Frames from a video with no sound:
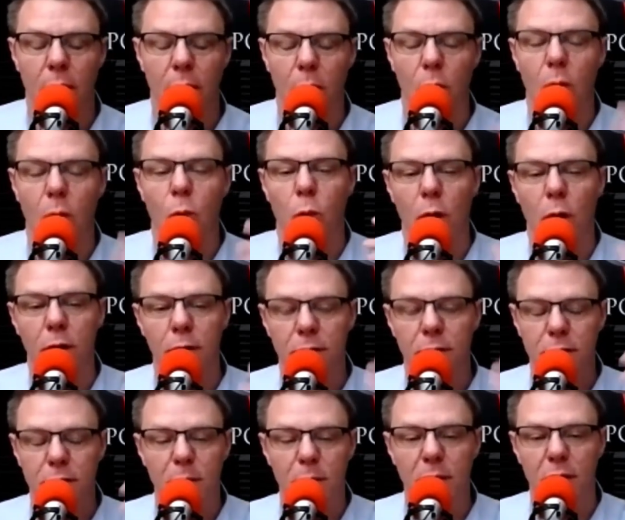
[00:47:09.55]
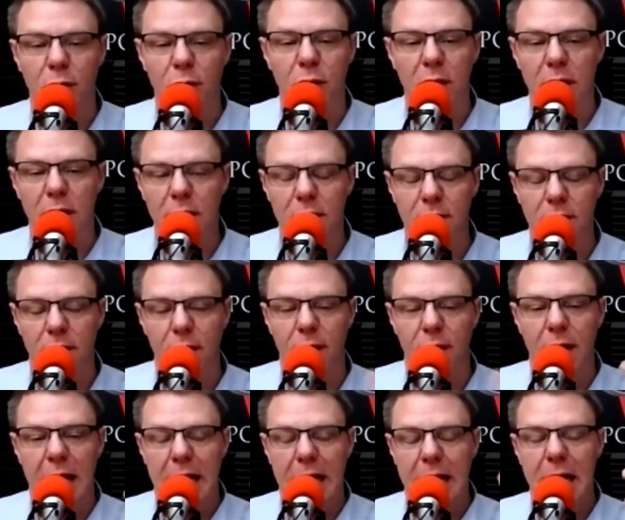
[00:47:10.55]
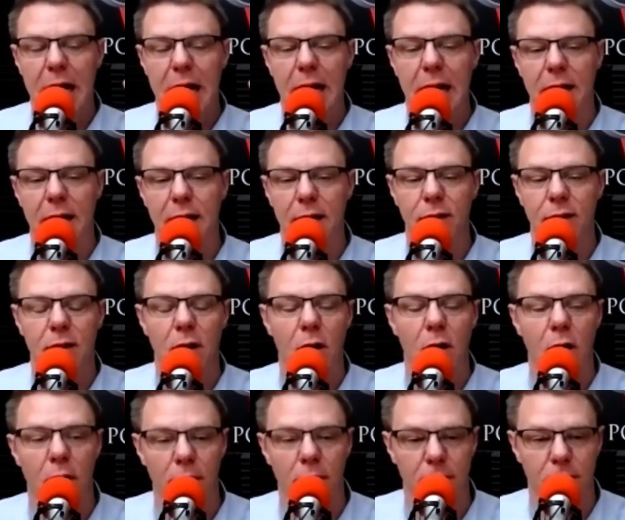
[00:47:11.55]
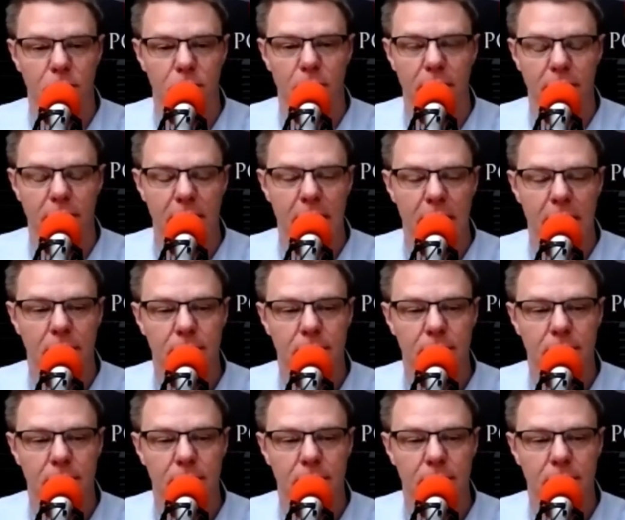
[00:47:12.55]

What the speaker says: What are some of the things that got hit the hardest right now?